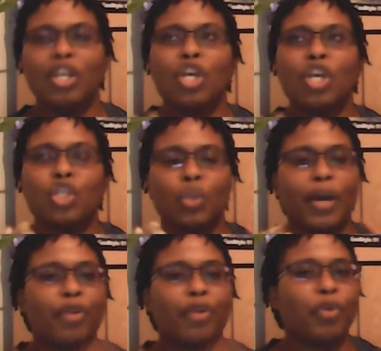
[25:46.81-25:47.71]
So I
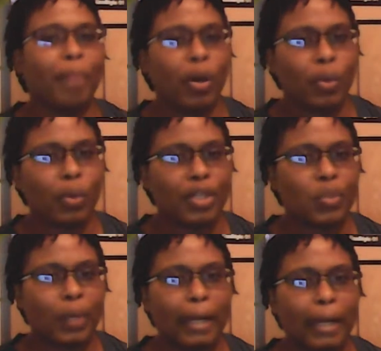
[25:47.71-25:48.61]
grow my own as
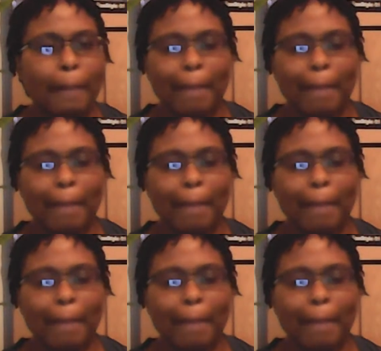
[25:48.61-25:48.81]
well,